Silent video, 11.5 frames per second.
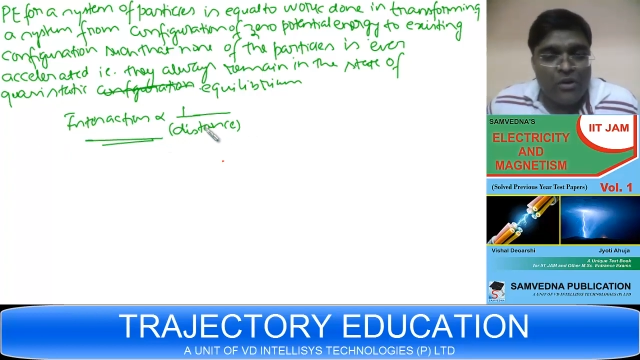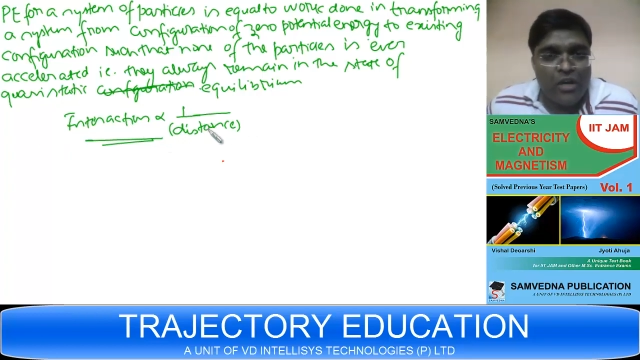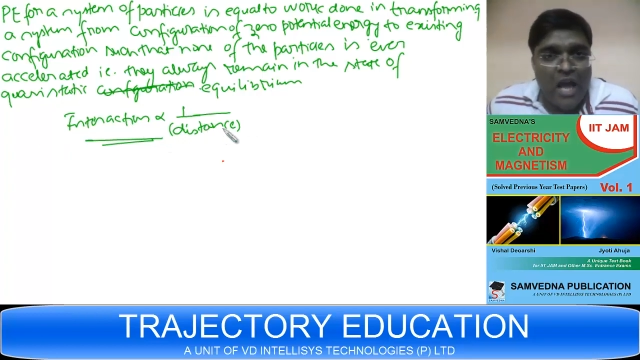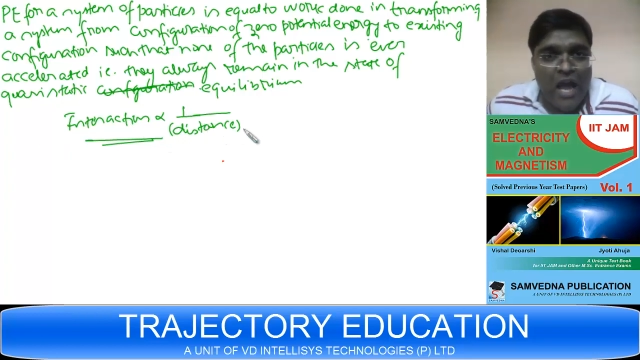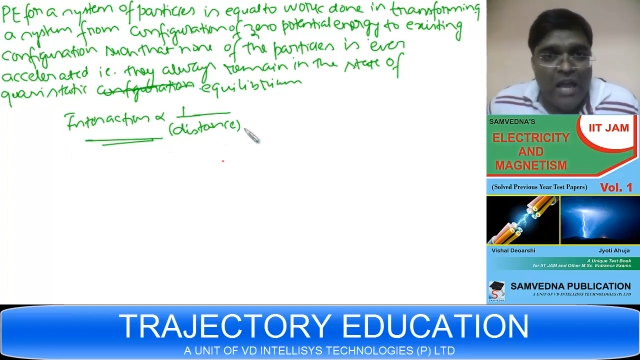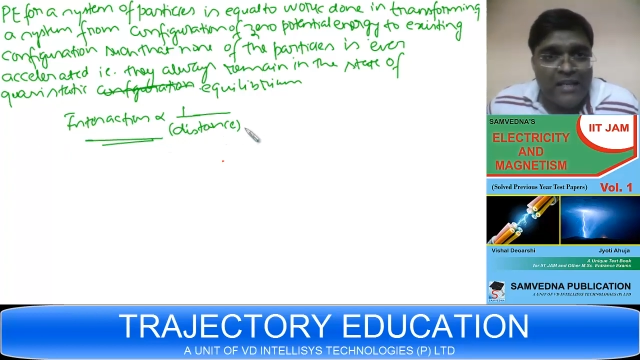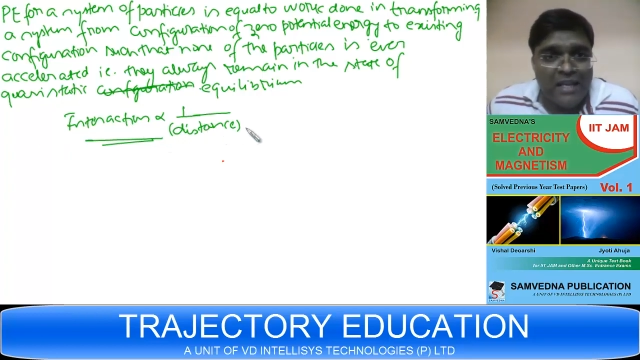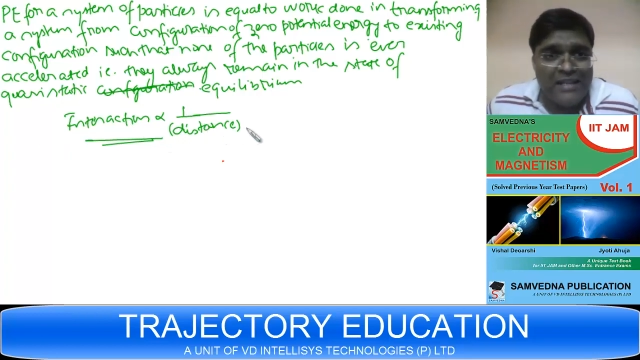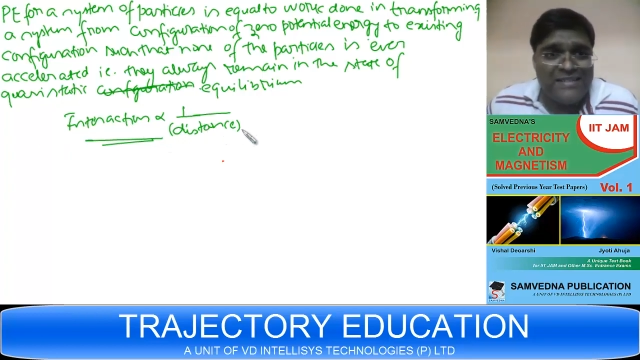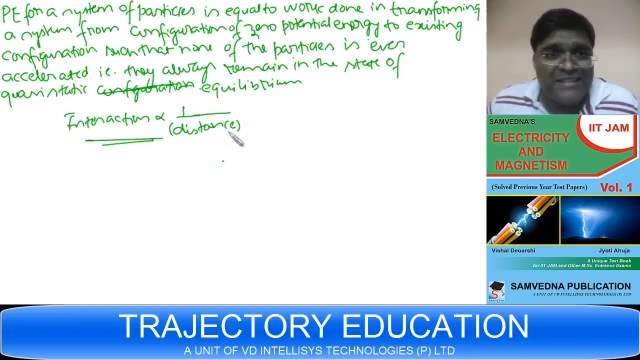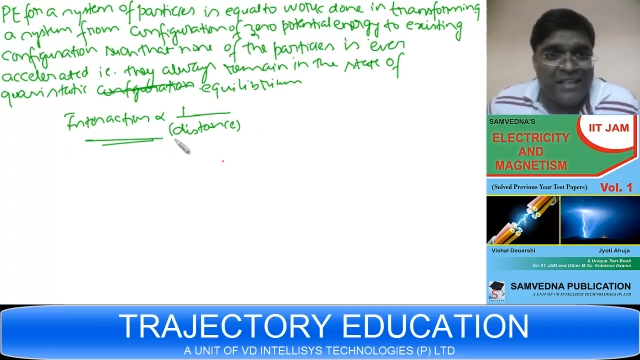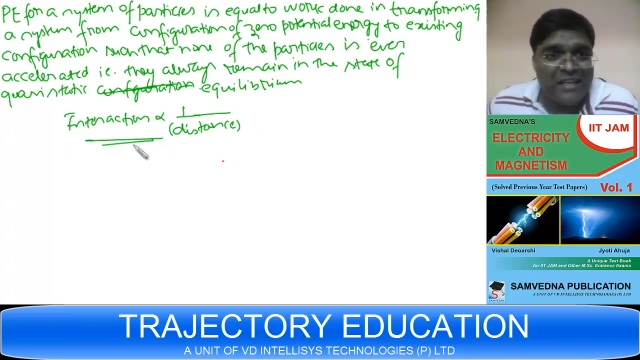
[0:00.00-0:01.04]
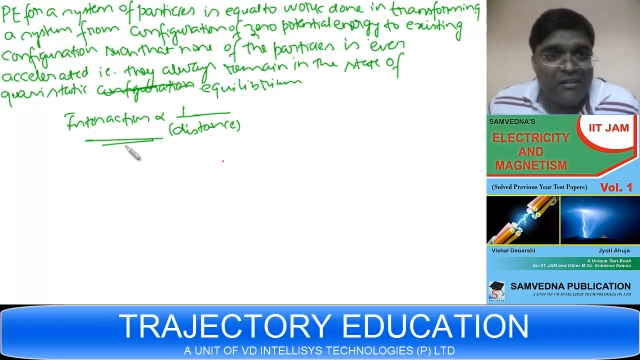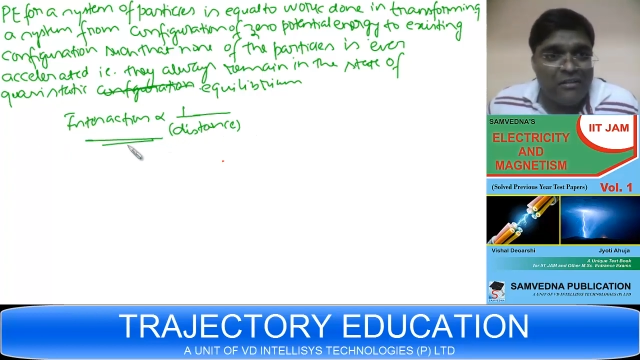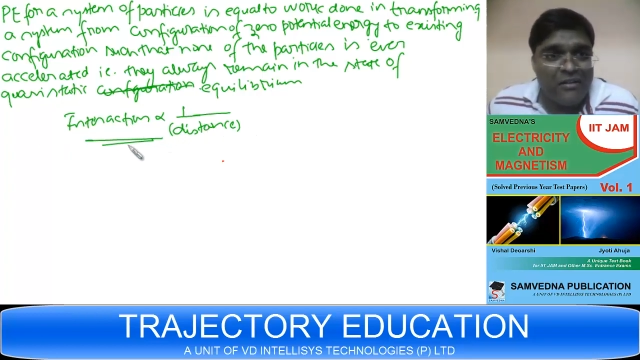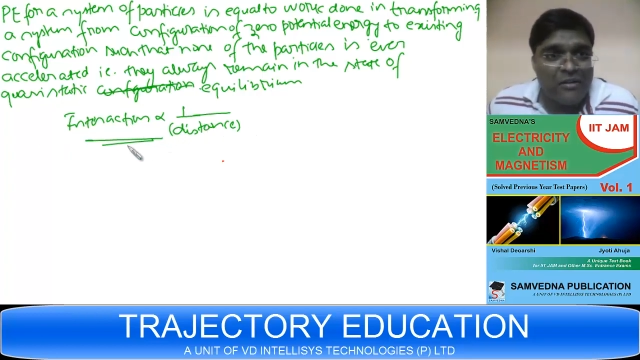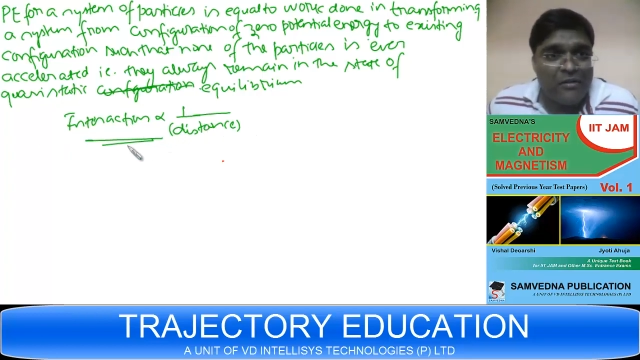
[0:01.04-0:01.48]
So I can
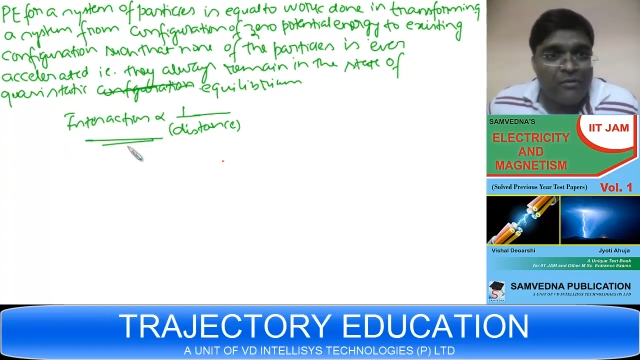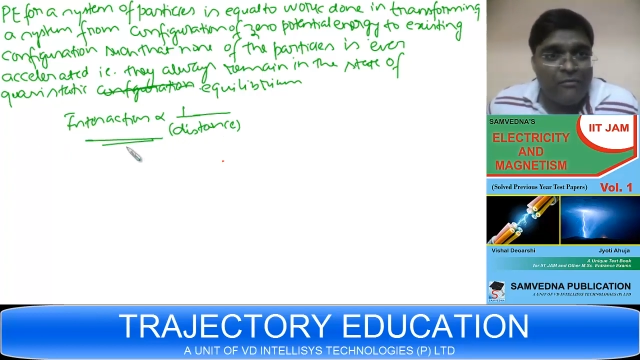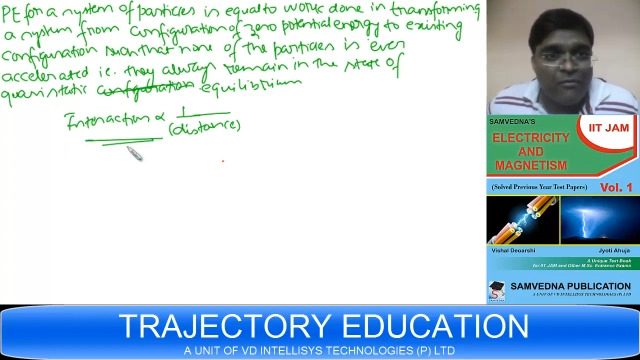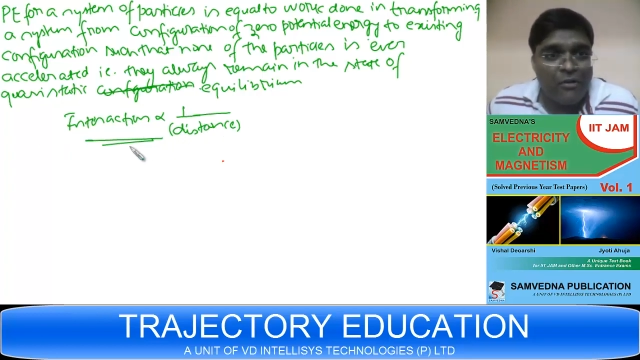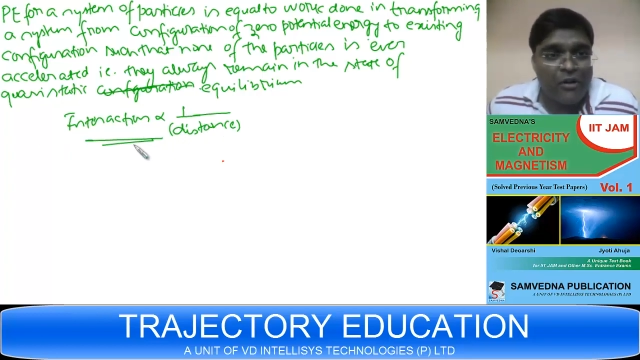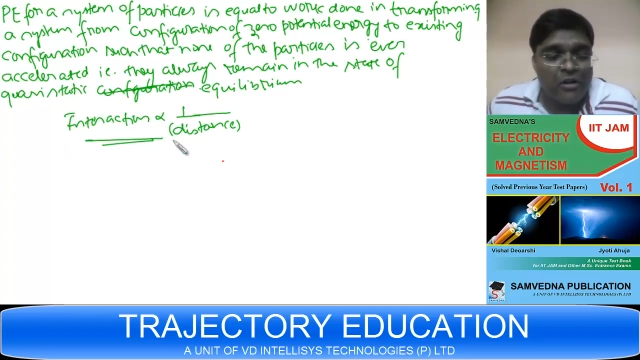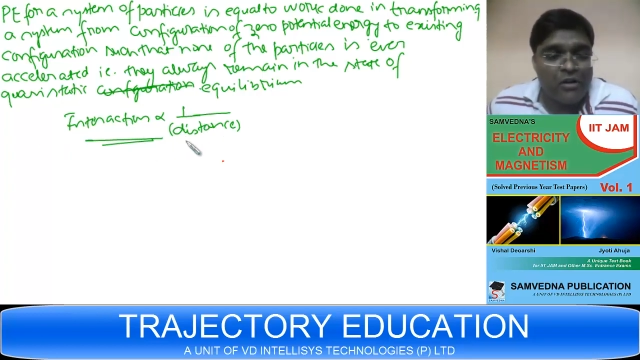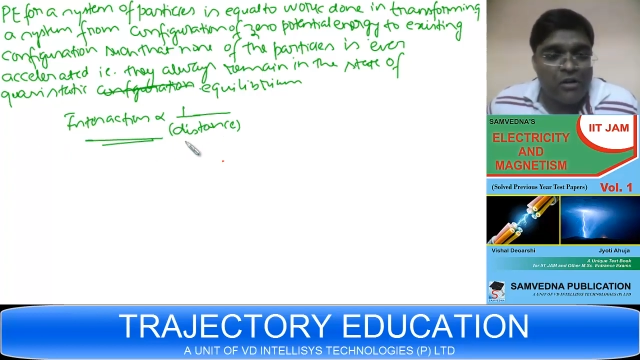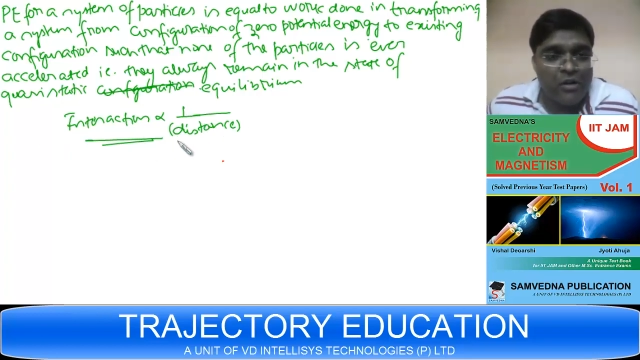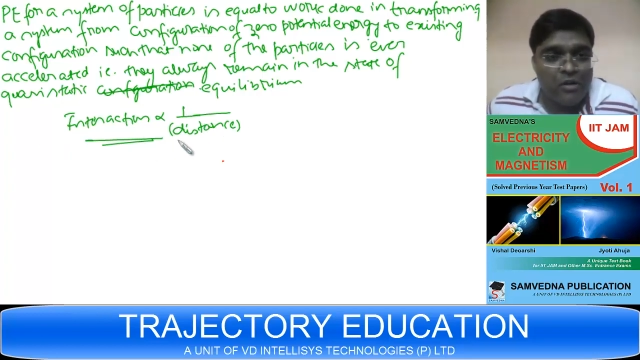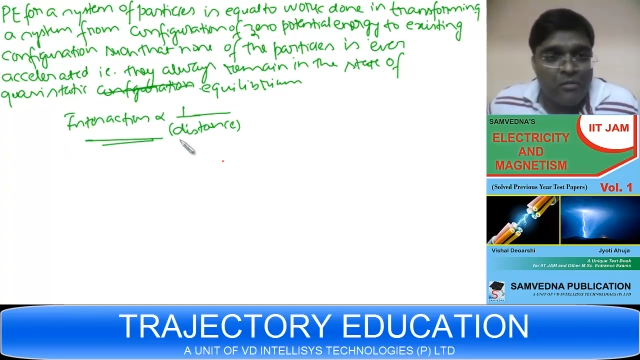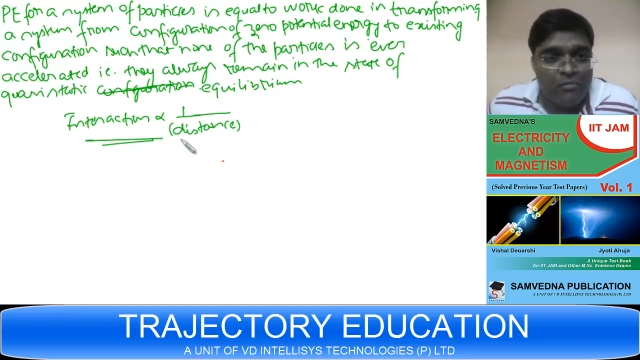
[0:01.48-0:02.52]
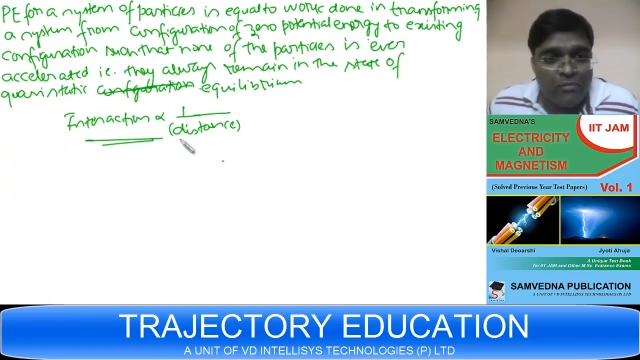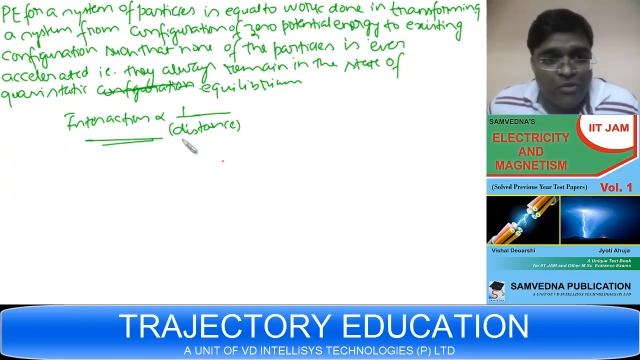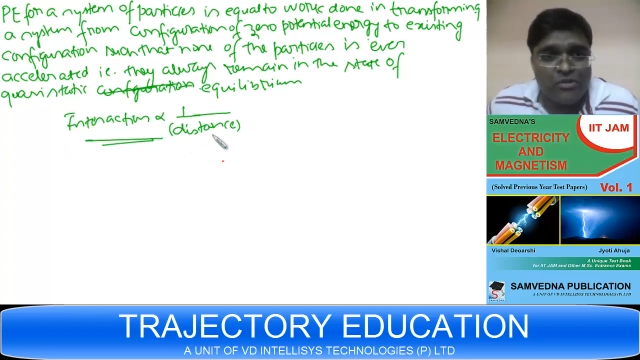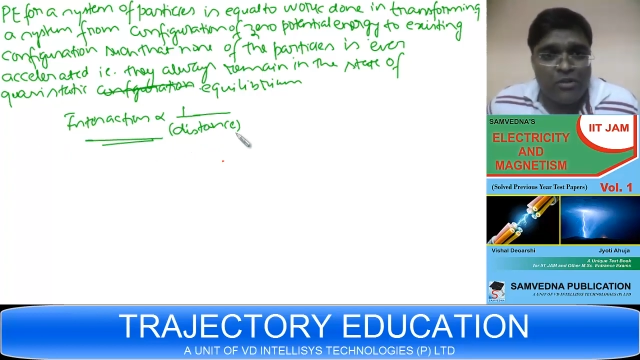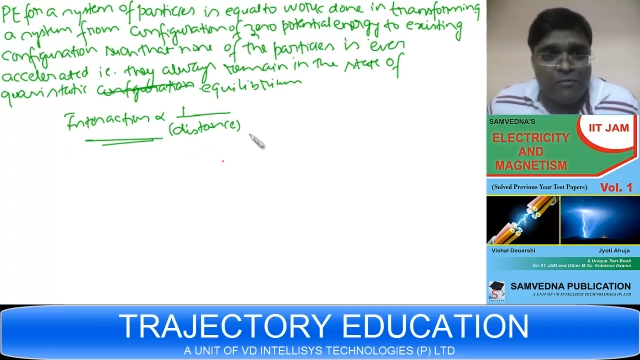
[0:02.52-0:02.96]
say for